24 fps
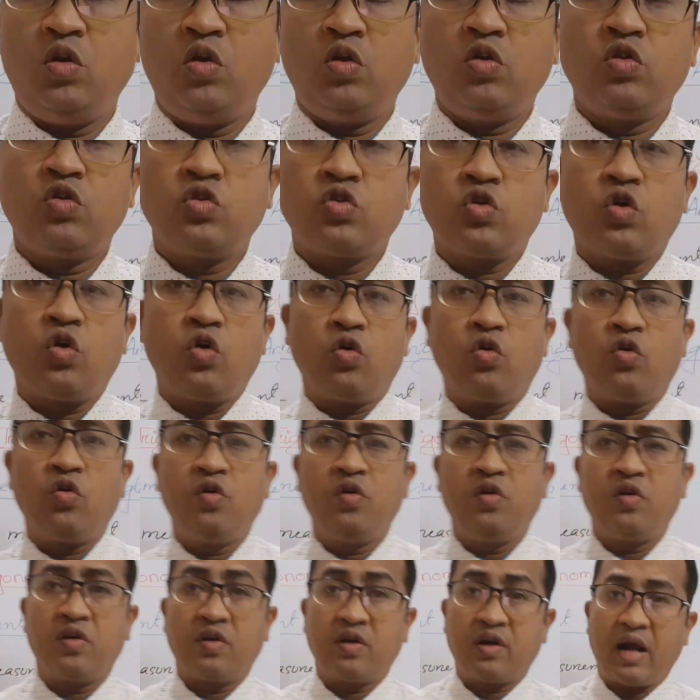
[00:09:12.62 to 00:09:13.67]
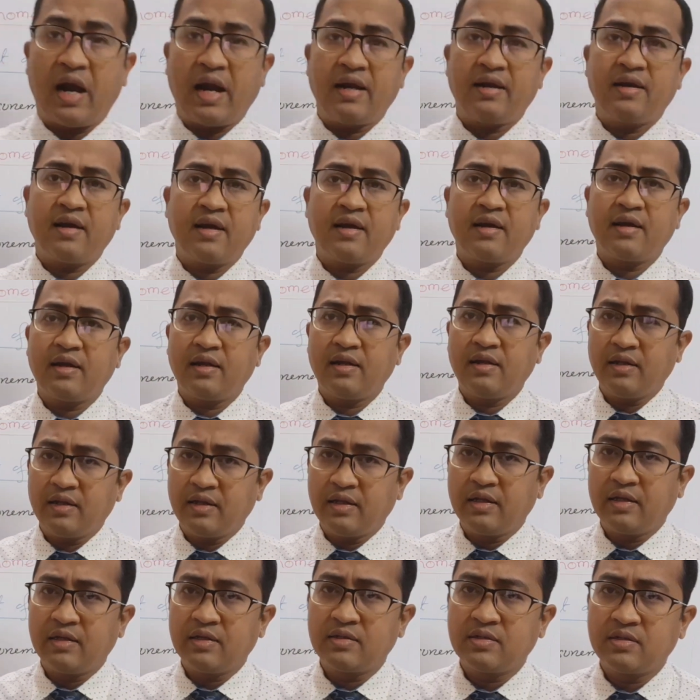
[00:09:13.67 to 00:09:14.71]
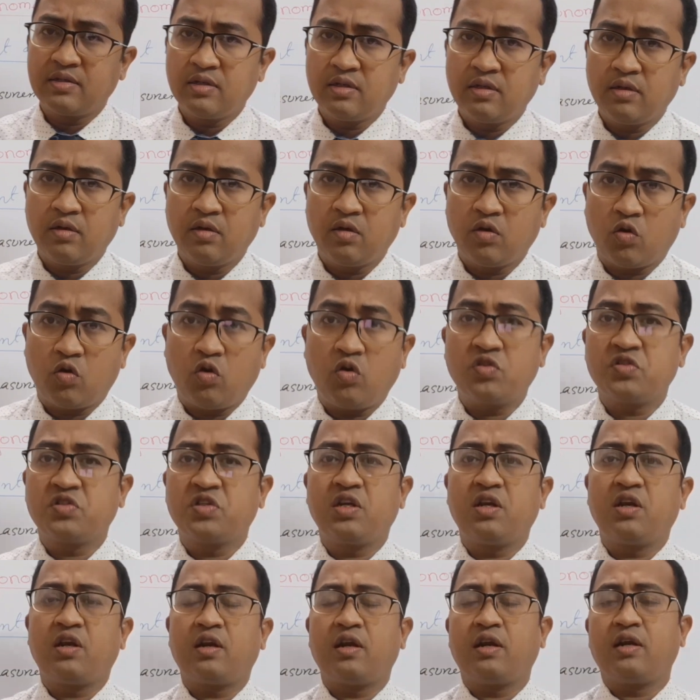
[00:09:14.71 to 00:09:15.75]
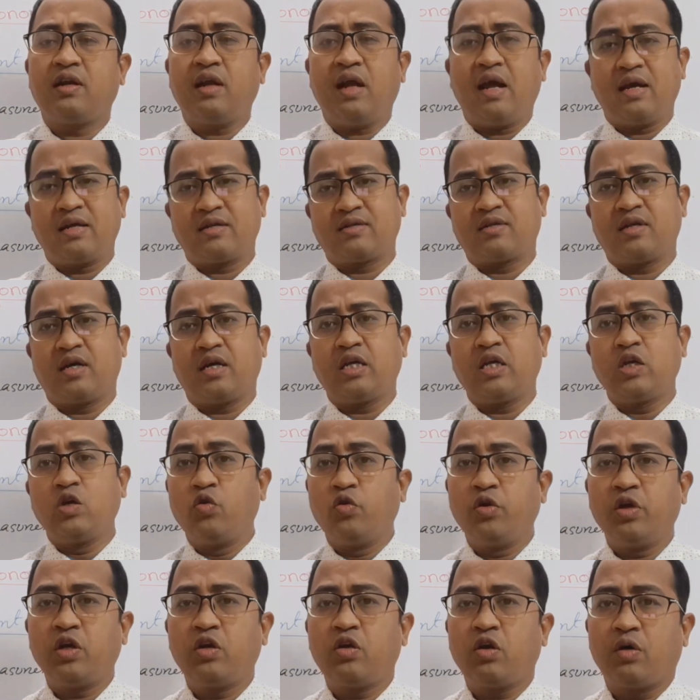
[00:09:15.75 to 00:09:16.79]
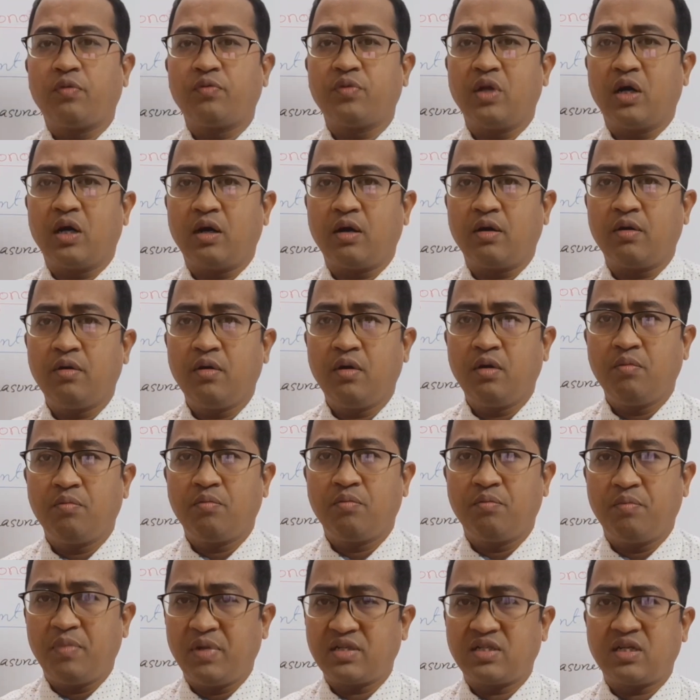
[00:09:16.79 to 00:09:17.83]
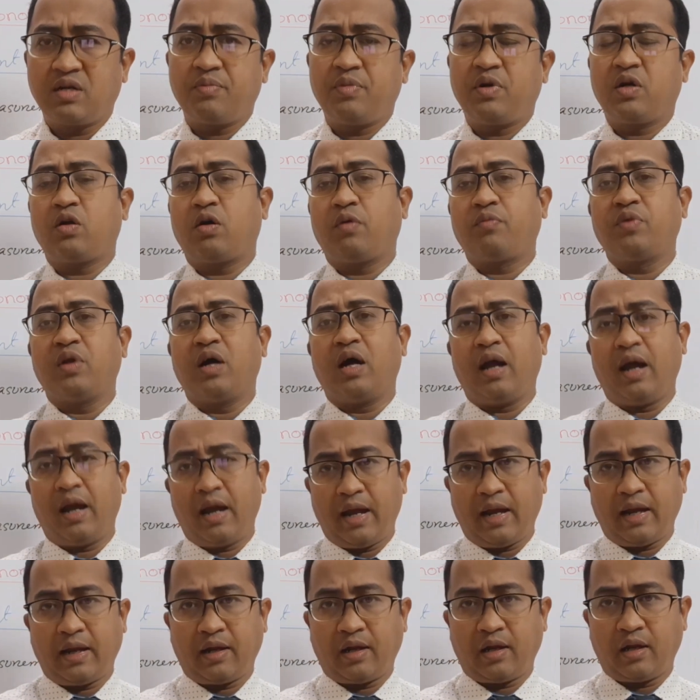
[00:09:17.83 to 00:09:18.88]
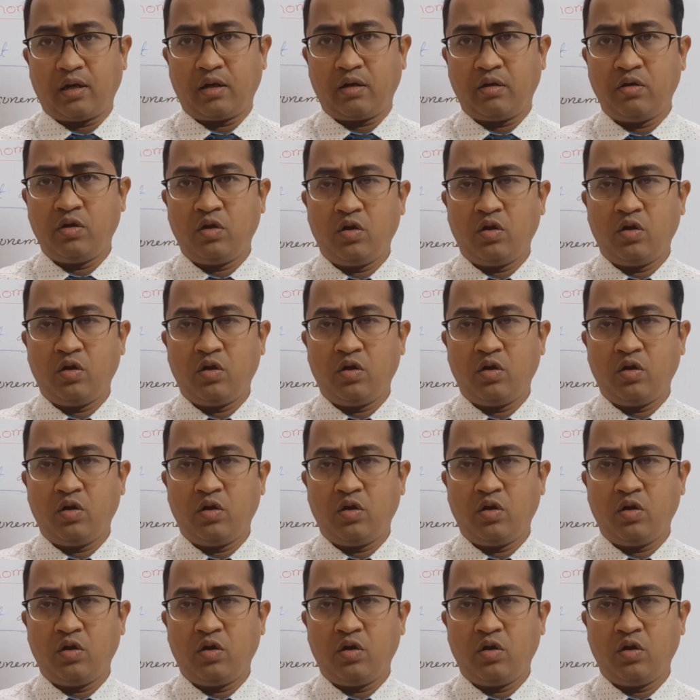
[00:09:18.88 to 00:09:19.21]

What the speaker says: So right angle is considered as the unit of the measurement of the angle.